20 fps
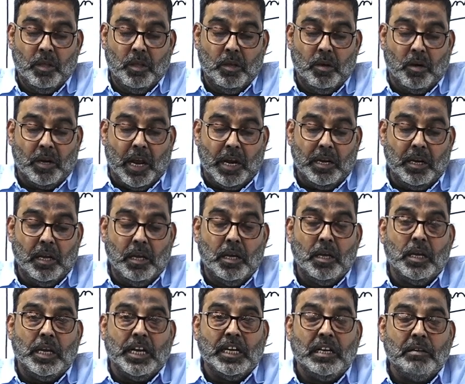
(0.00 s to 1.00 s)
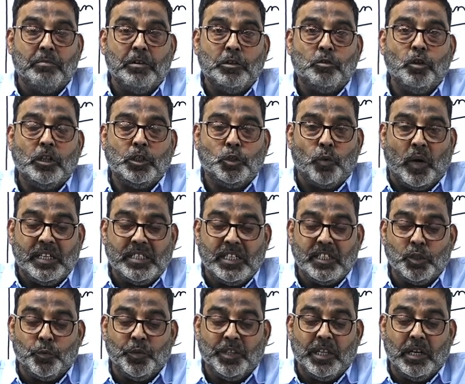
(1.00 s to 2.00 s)
All right? Individual
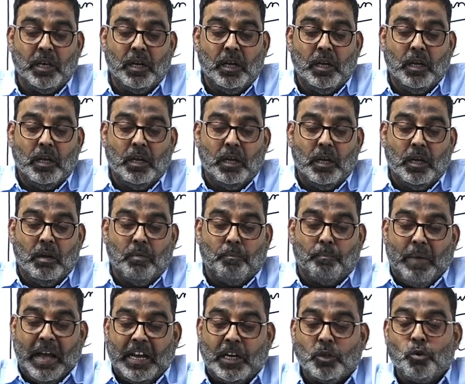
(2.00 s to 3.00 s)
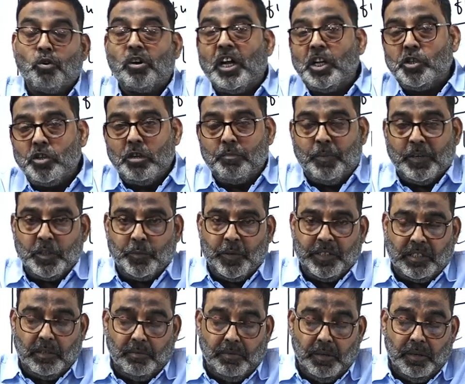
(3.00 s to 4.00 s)
choices with the macro cultural
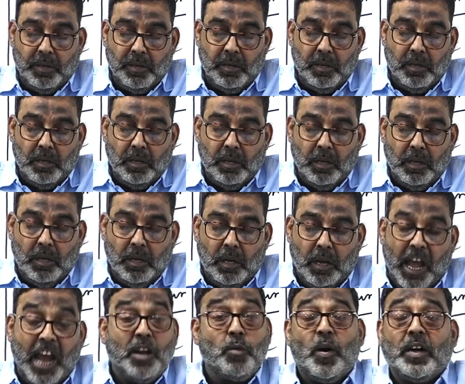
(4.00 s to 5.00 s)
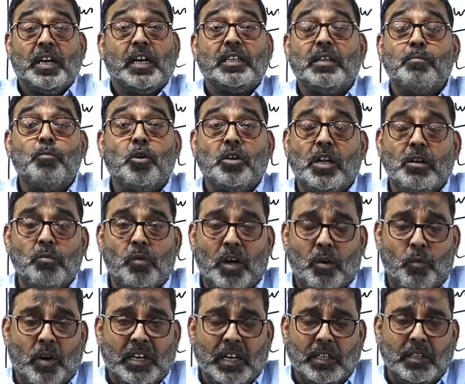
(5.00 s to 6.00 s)
perspective. And what
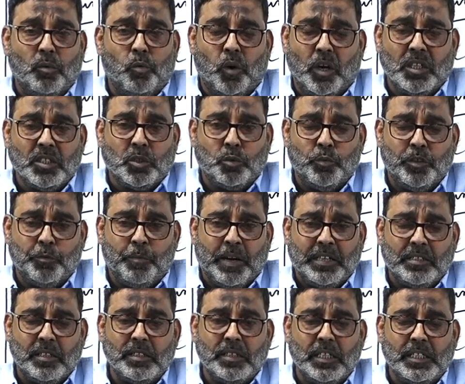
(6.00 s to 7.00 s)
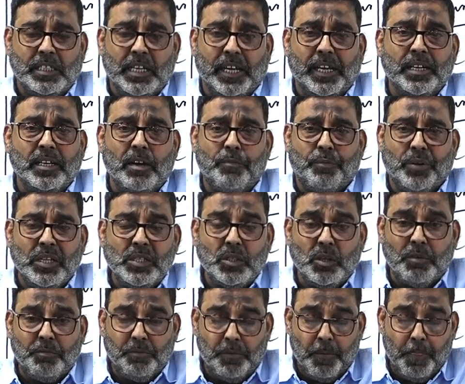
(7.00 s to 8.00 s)
are the works which Parsons has taken reference
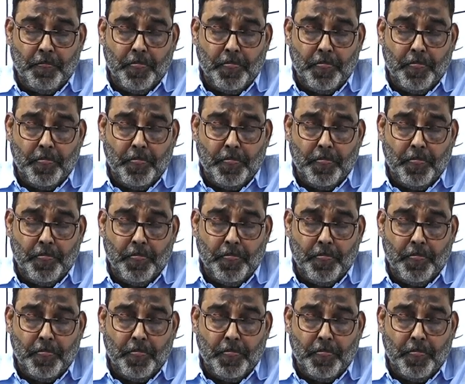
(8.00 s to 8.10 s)
of?